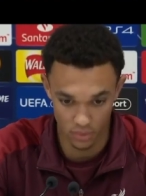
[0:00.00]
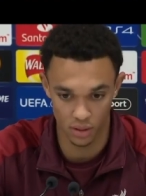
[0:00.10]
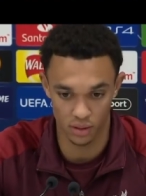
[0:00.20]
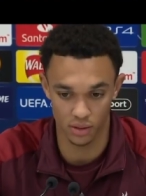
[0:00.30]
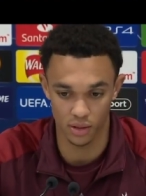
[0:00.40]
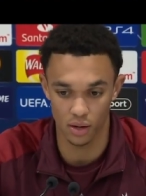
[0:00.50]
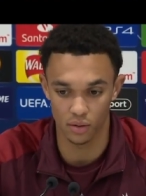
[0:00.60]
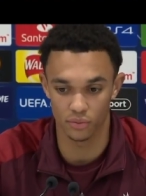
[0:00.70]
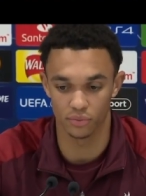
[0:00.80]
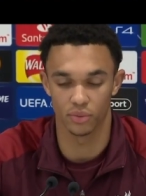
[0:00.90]
I think
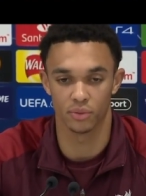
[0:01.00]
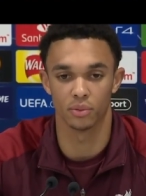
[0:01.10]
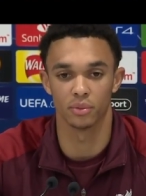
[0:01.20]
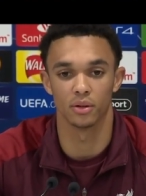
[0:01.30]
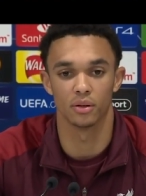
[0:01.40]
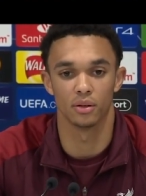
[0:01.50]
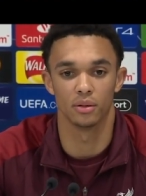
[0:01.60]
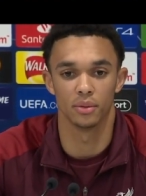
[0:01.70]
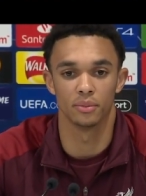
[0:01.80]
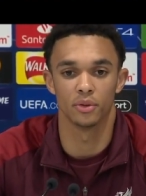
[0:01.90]
now I've, I've probably got a
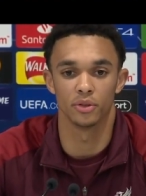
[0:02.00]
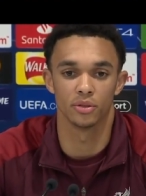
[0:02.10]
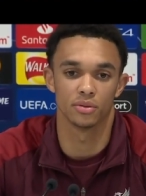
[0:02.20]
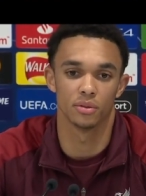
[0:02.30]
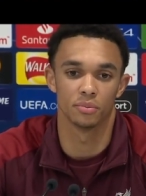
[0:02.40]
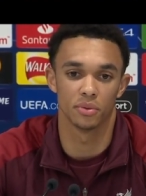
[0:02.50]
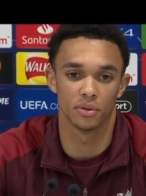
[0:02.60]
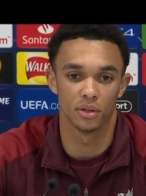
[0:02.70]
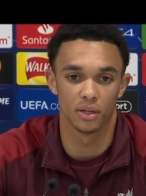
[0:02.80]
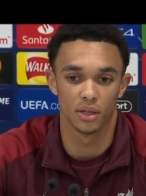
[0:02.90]
little bit more used to it,
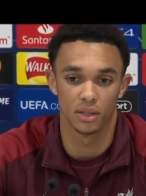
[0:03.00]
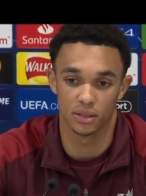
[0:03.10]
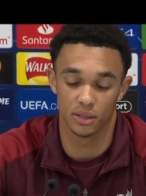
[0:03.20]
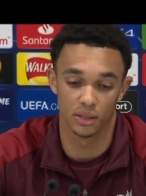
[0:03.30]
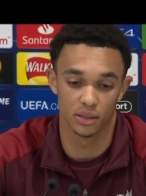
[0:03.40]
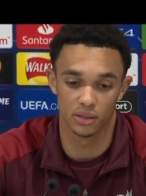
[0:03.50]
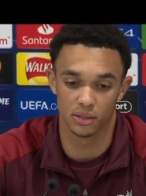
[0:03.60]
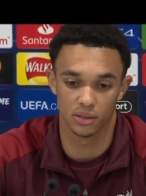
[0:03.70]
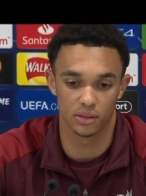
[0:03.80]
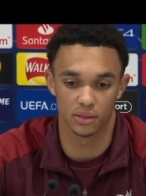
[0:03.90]
but still,
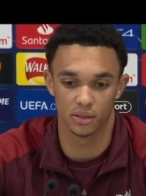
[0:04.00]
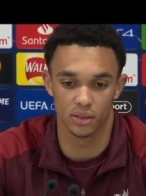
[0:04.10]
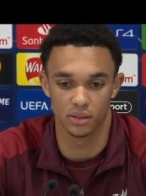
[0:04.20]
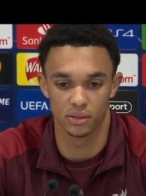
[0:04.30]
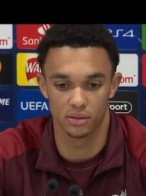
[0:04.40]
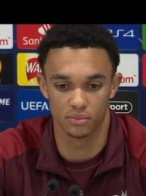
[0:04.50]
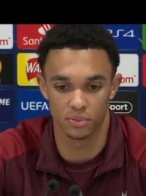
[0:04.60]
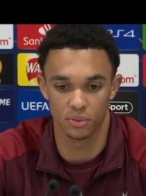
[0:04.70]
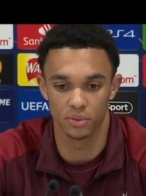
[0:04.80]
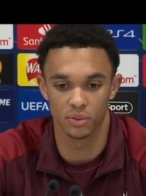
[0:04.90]
it's it's
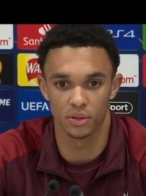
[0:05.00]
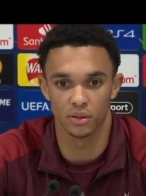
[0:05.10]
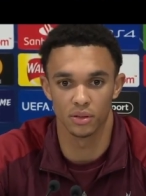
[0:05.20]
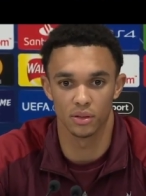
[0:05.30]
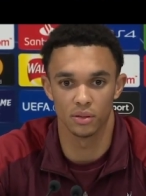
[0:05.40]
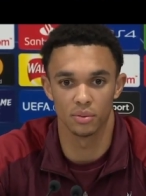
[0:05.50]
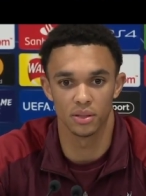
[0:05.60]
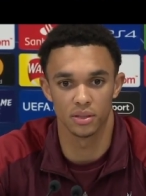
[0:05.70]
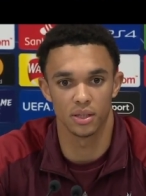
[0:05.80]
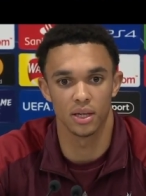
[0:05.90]
probably one of the, the
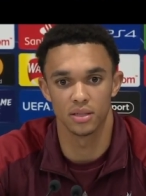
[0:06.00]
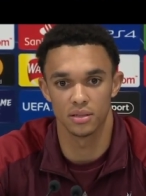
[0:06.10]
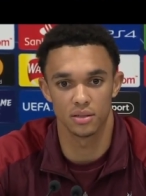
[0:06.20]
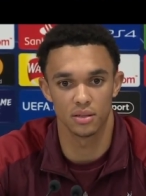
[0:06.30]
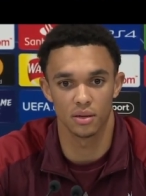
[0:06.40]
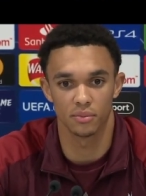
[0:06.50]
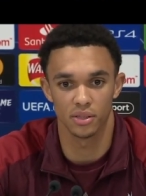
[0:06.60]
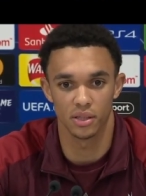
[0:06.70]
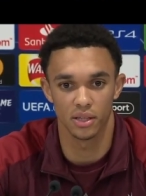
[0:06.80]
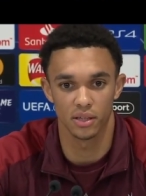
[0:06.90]
biggest occasions, the
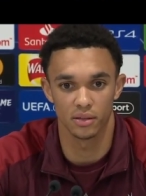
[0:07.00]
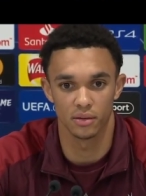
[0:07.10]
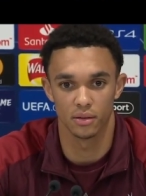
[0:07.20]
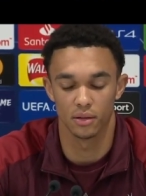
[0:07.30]
Champions League, and